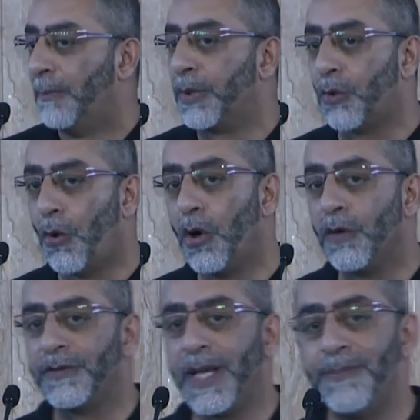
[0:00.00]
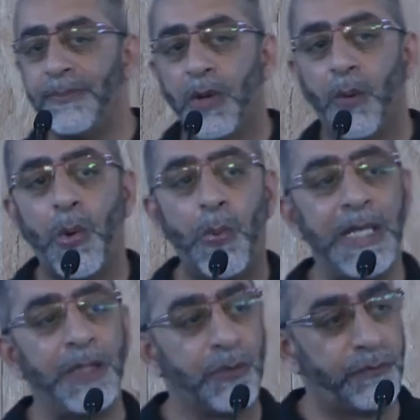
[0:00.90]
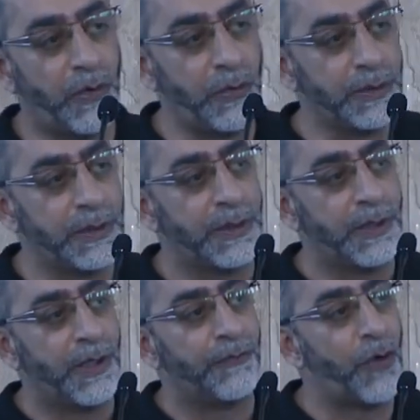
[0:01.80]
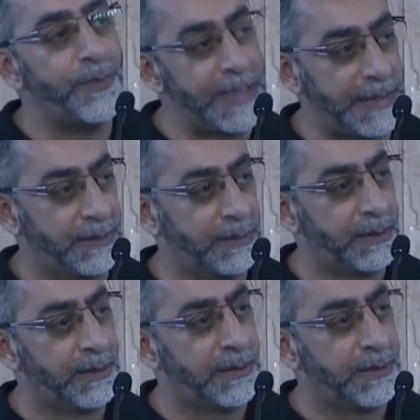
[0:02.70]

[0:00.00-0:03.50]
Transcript: But all of them were willing to vote for me.